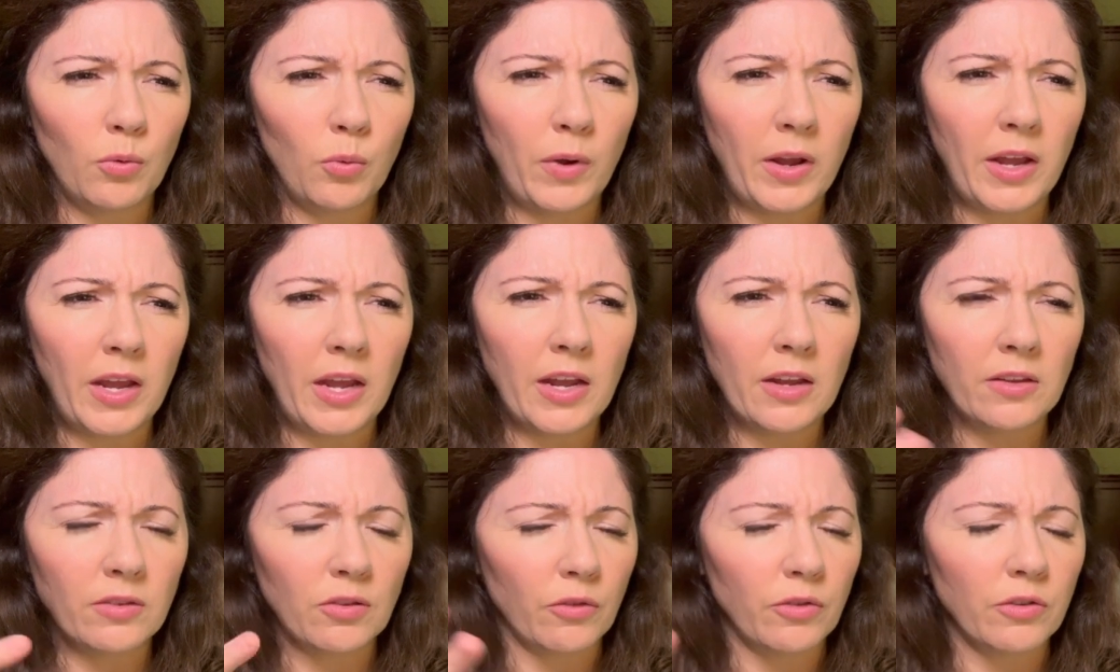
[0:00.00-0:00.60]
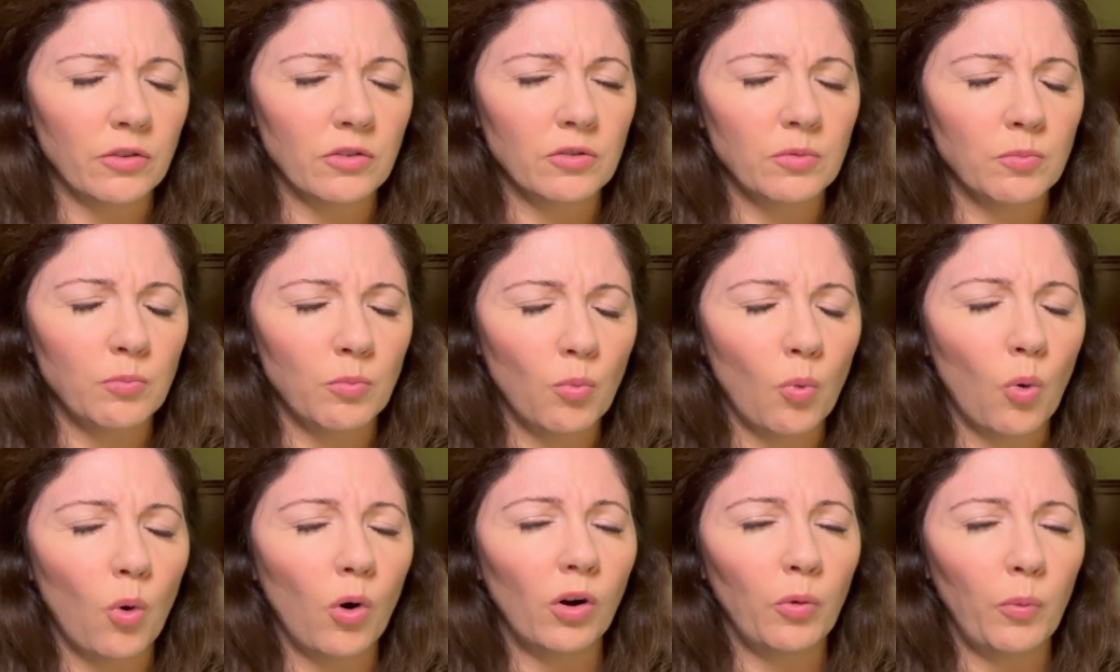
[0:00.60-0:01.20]
weeks or there's
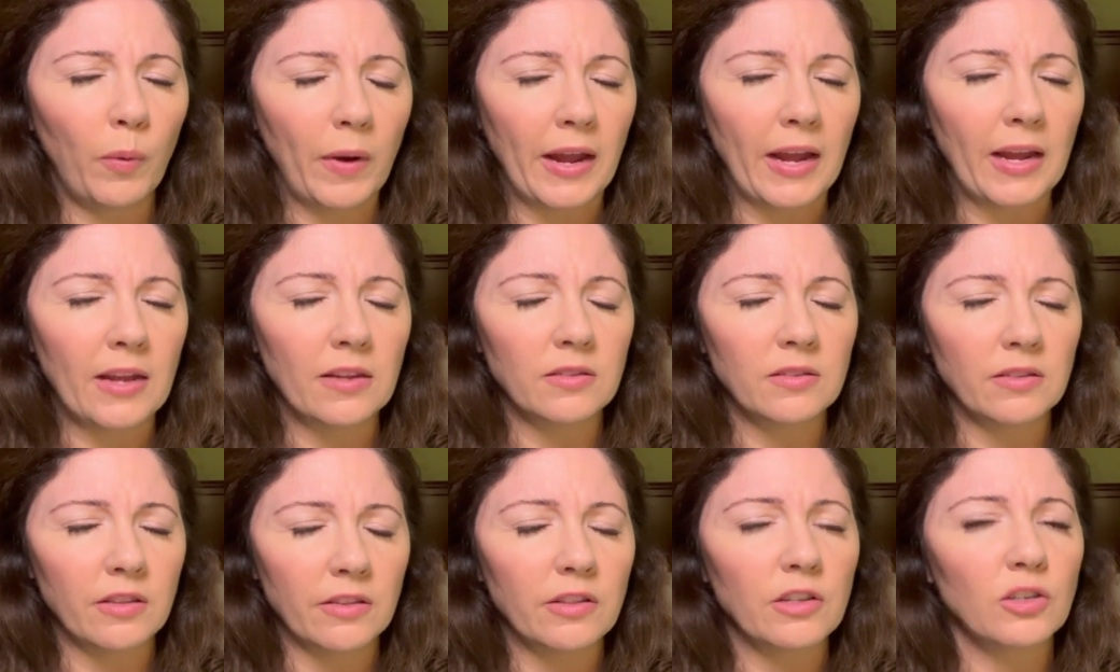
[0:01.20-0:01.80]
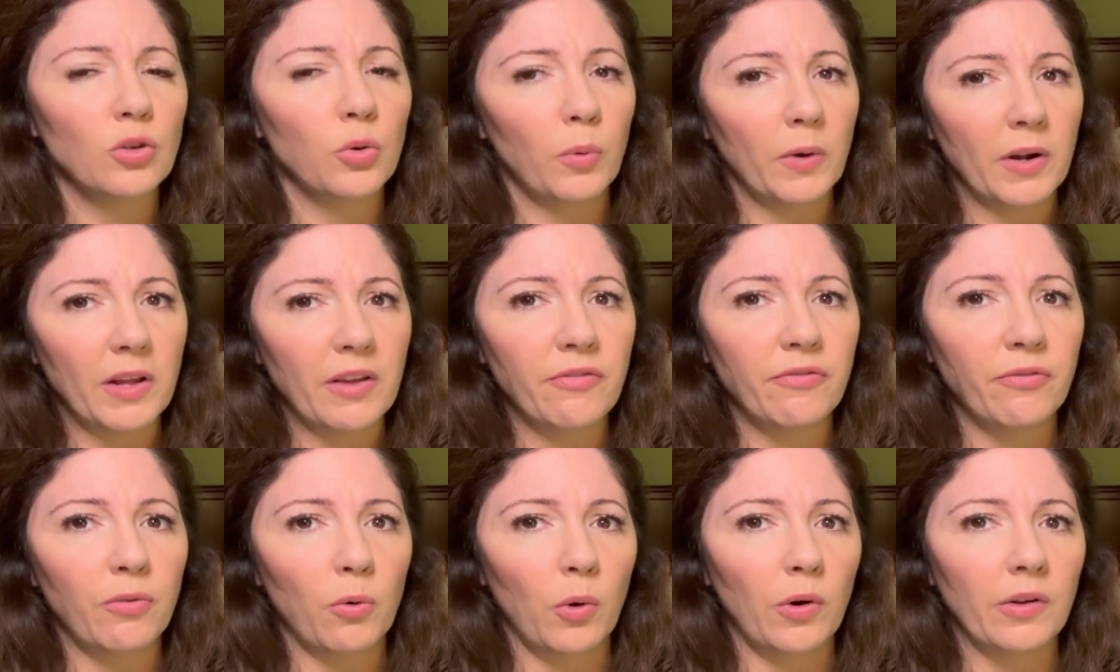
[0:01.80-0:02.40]
more weeks than the
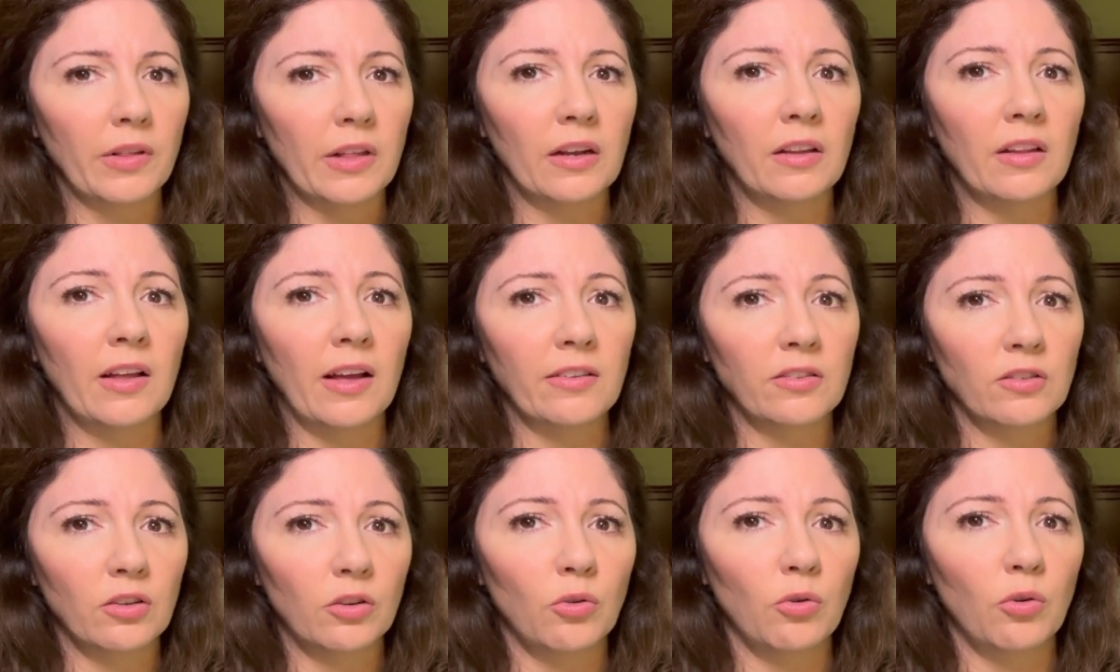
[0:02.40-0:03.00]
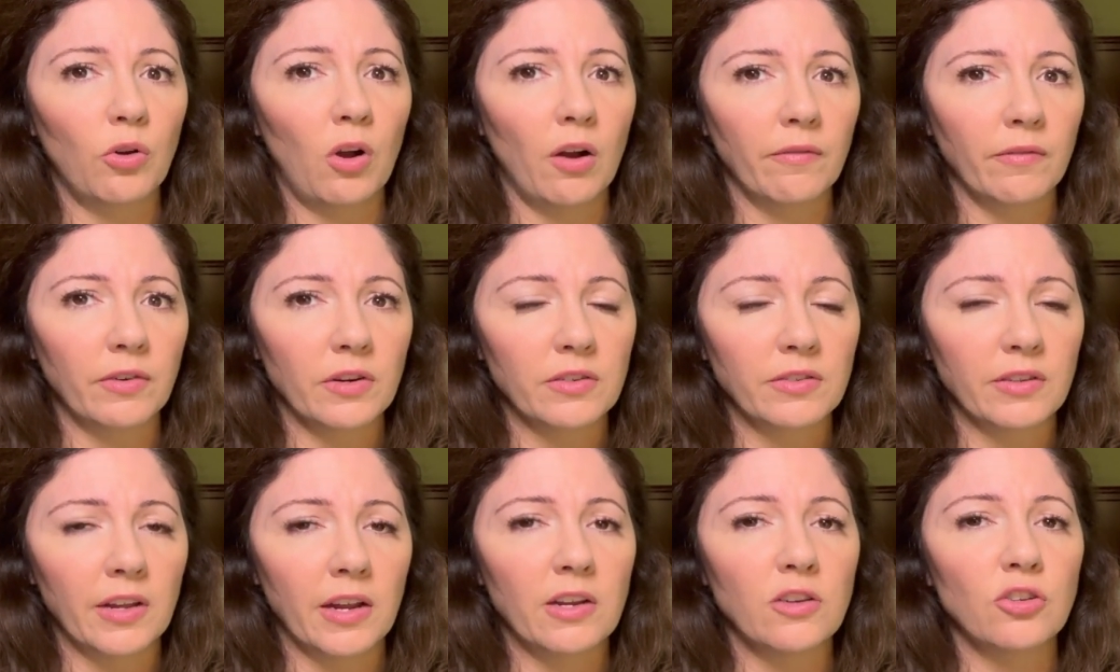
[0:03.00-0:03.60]
24 that Classical
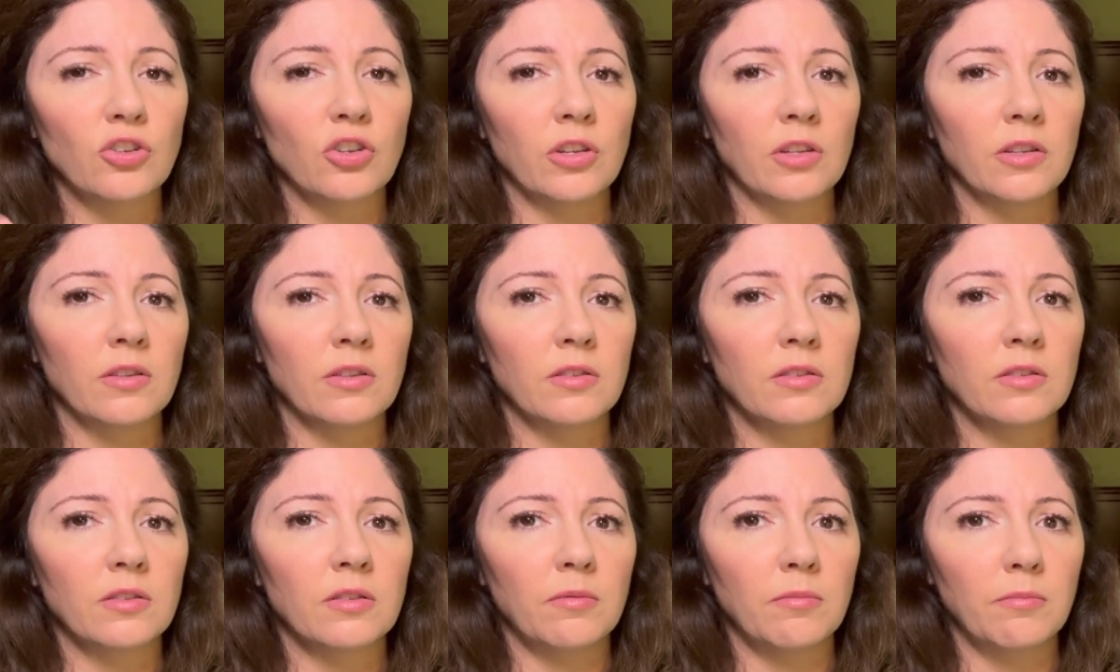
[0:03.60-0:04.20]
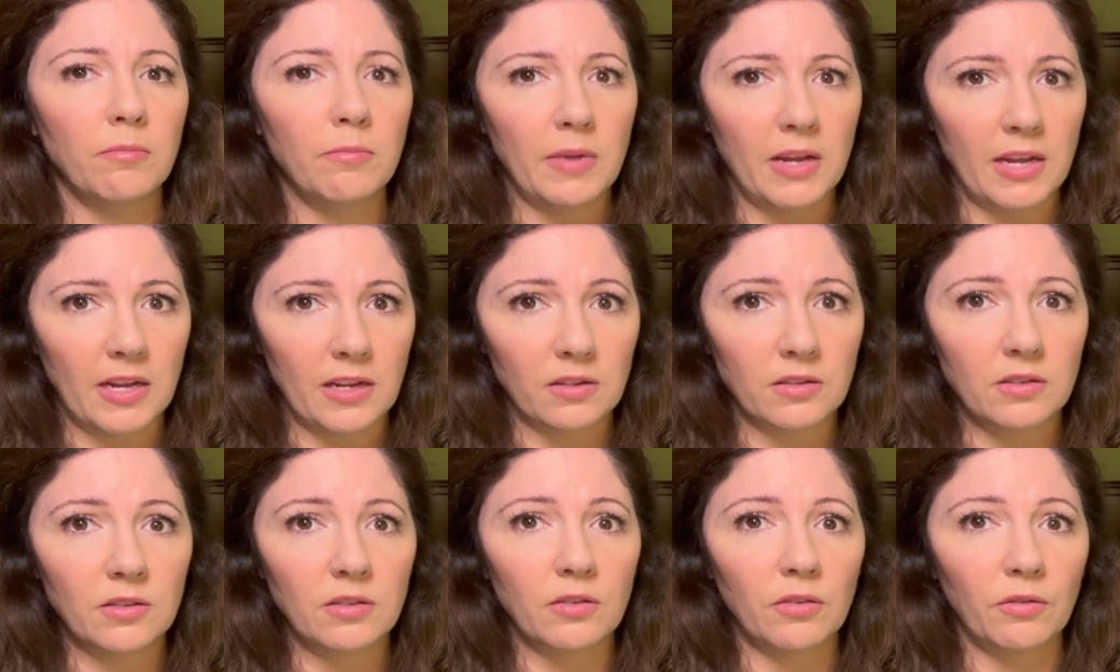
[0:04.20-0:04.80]
Conversations
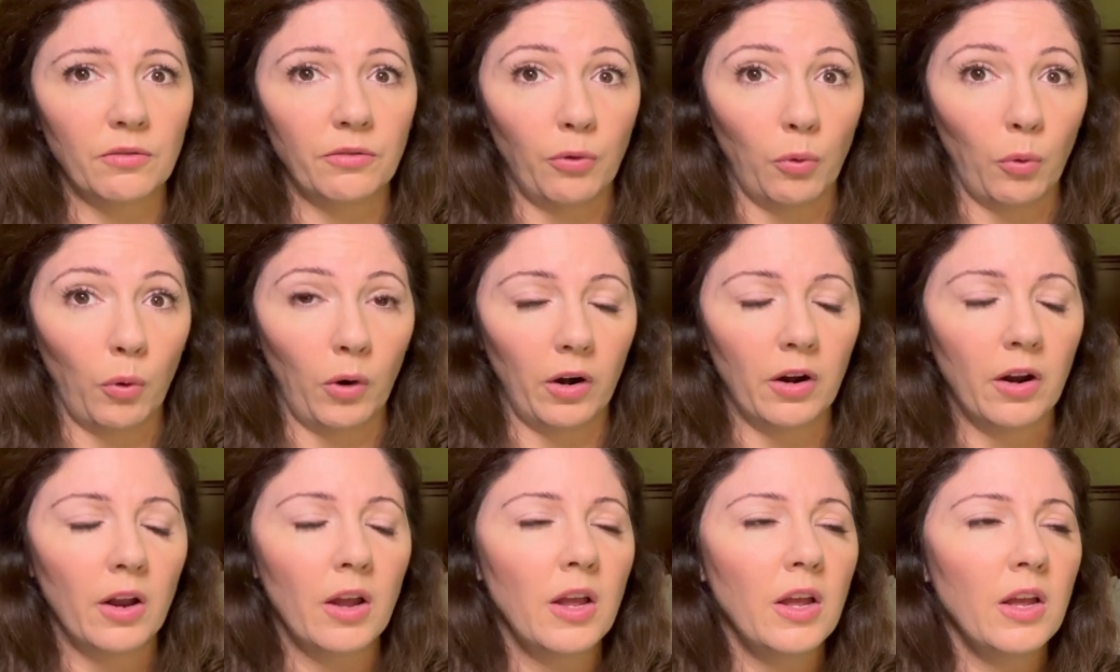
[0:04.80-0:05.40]
meets for.